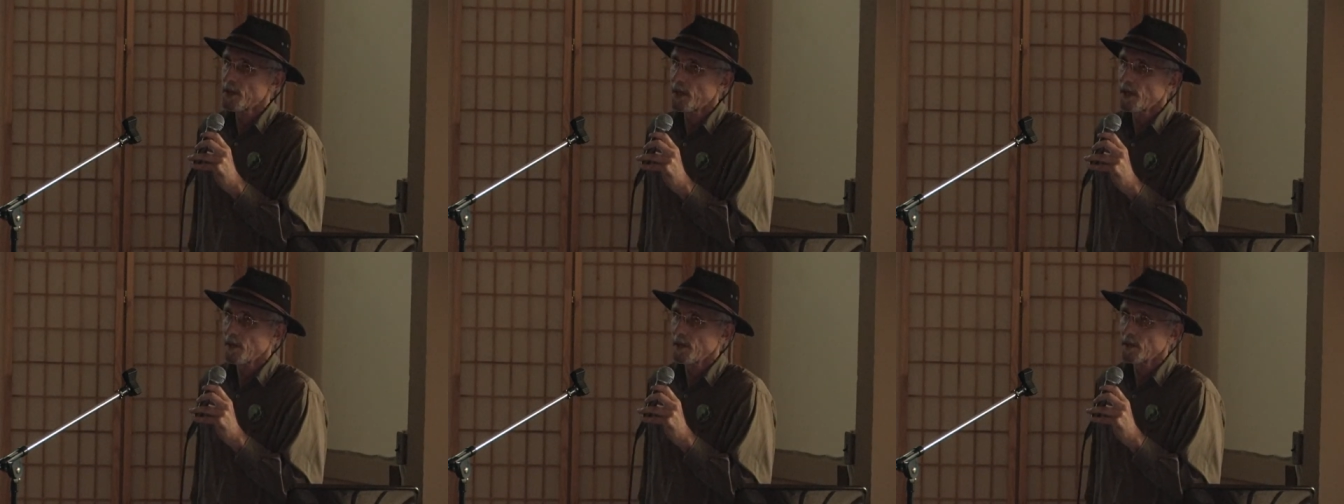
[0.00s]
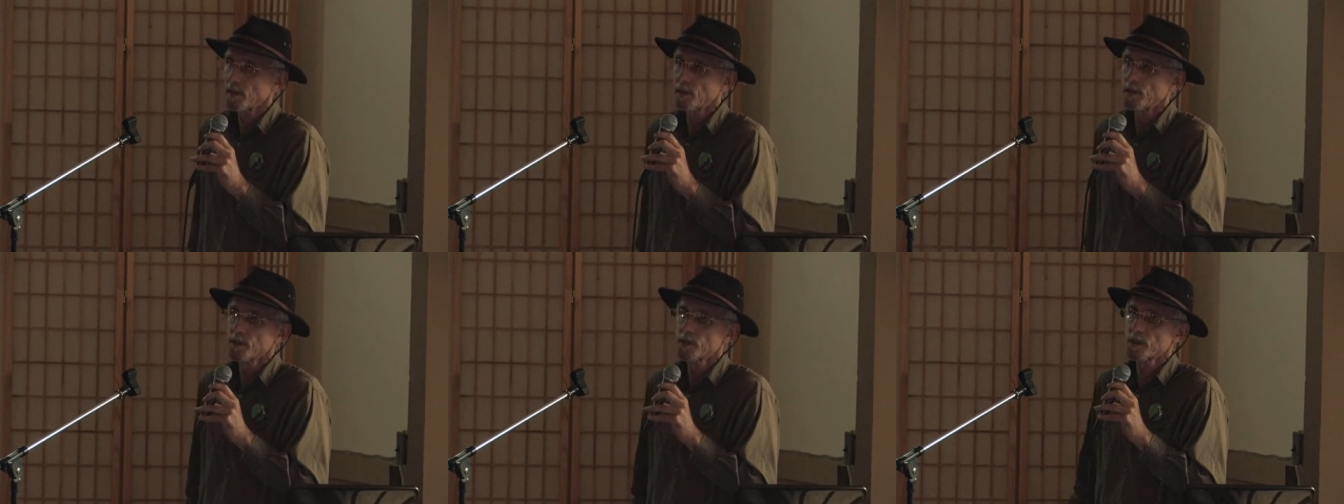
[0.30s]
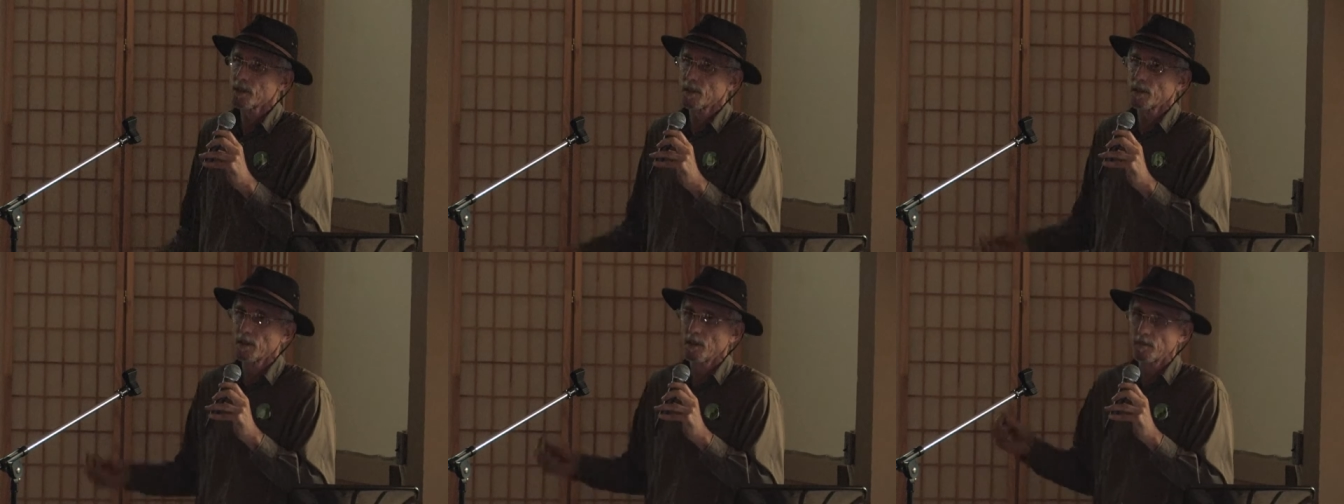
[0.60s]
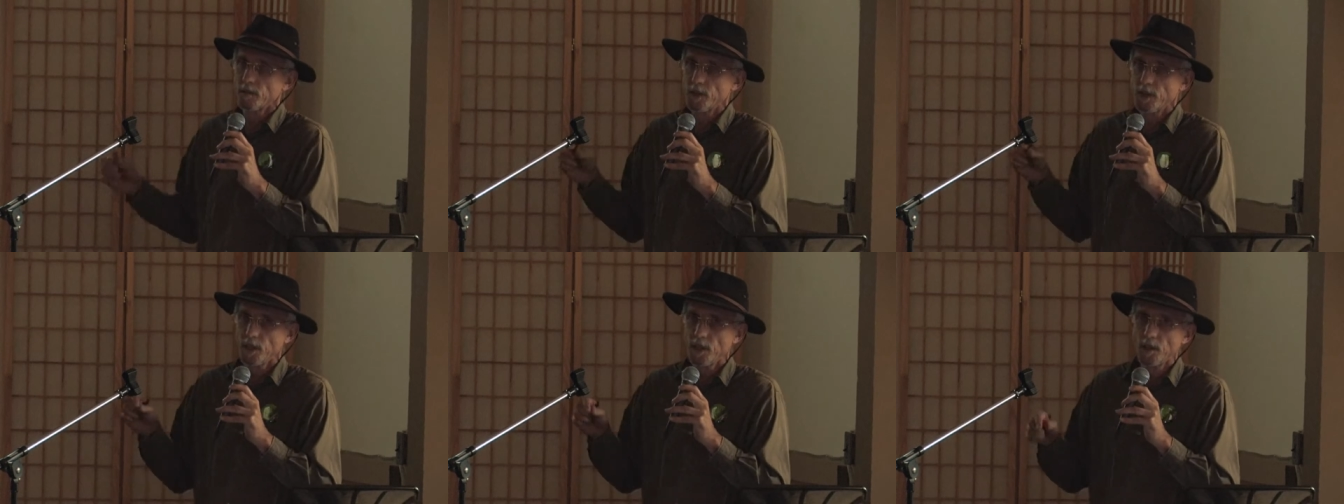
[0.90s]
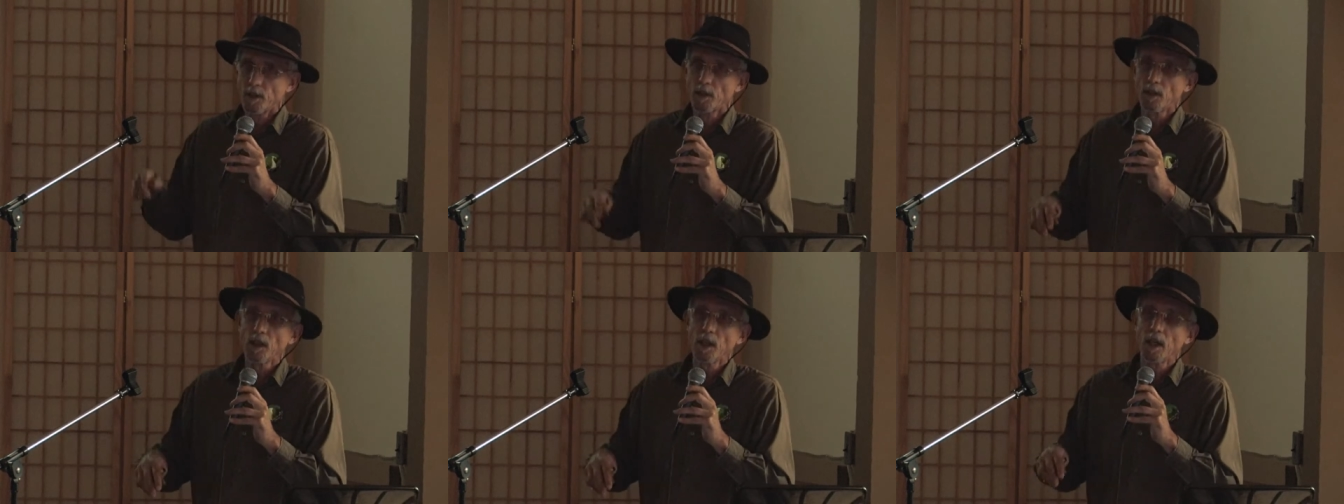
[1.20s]
dollars of
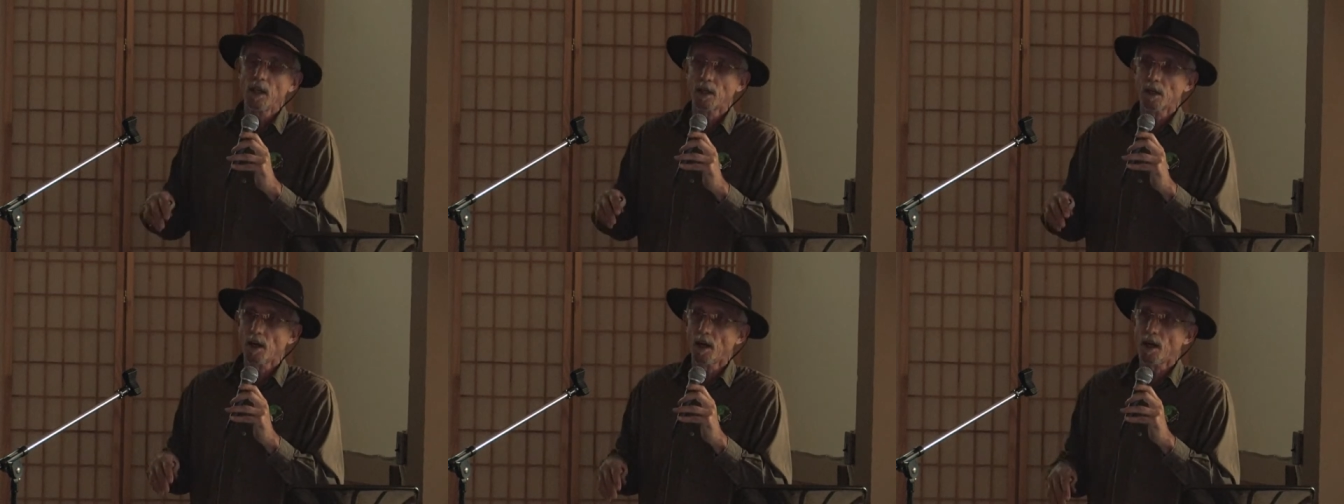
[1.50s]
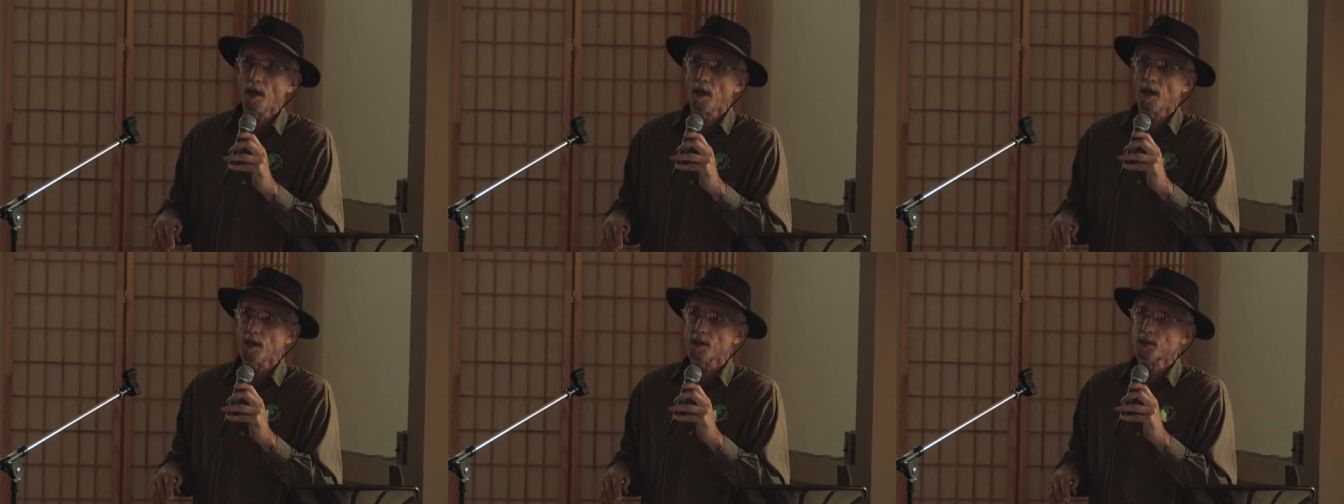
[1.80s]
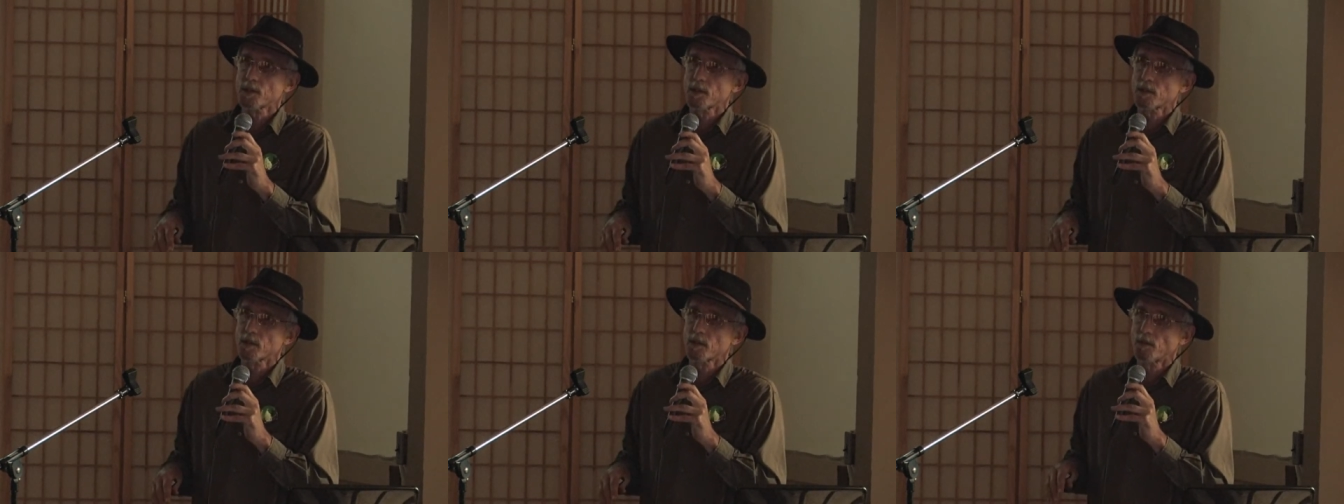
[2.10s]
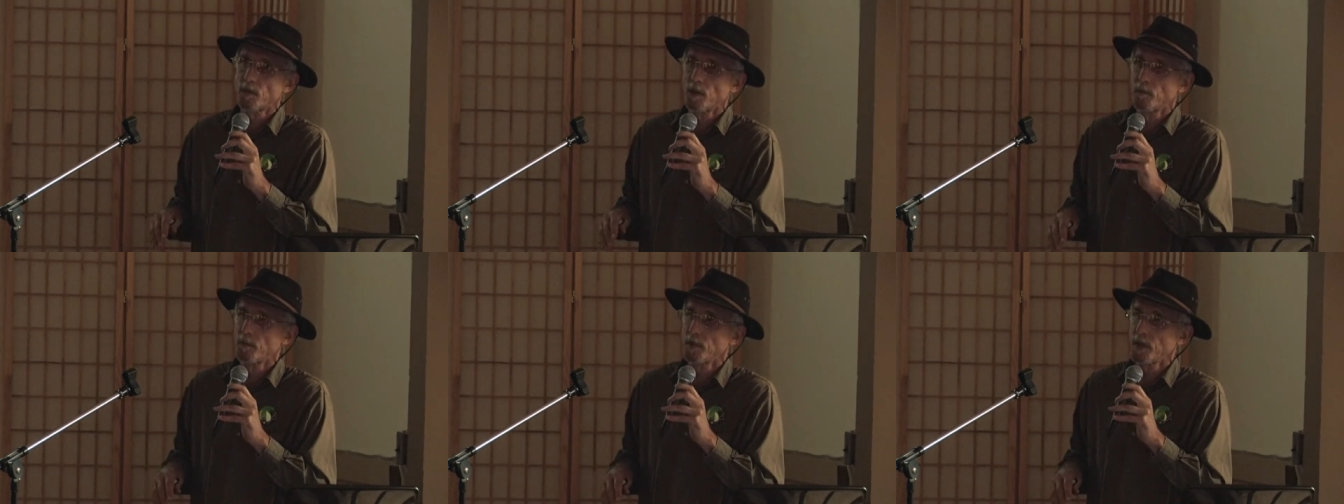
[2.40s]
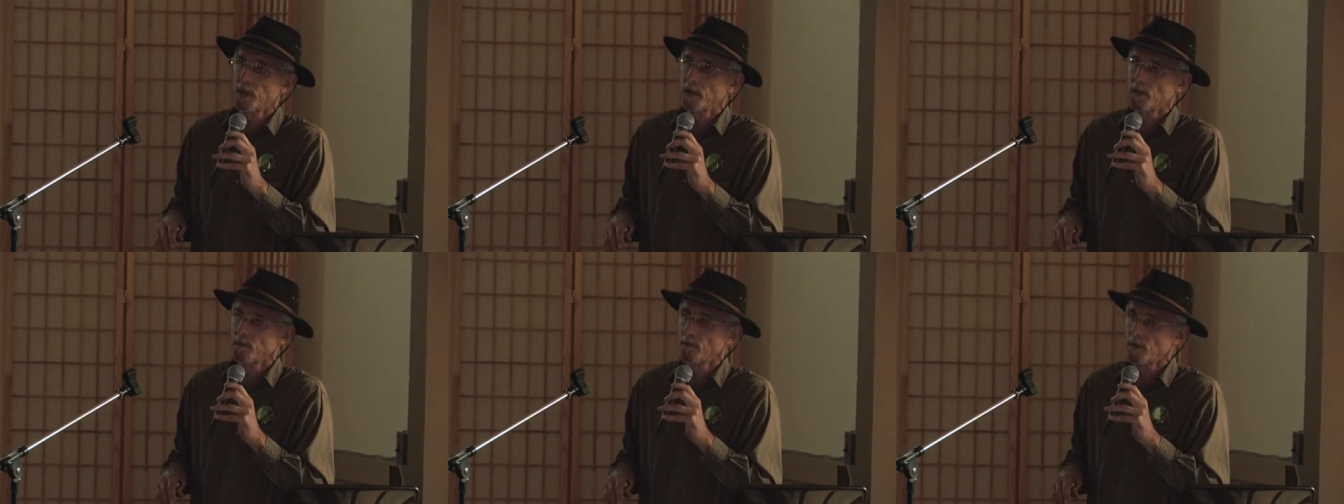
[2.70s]
yearly costs from
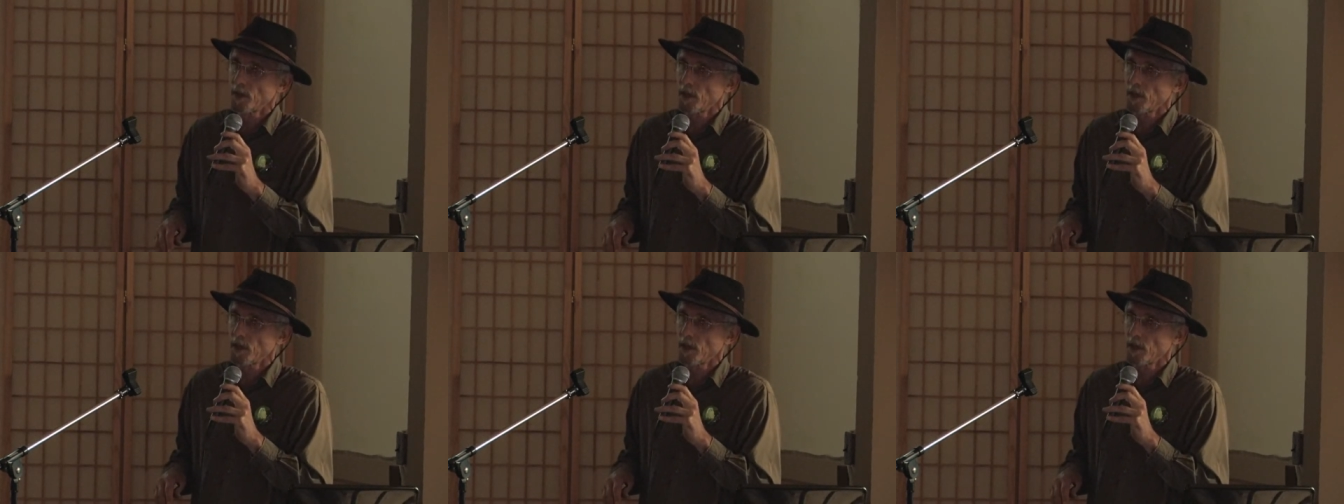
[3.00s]
in,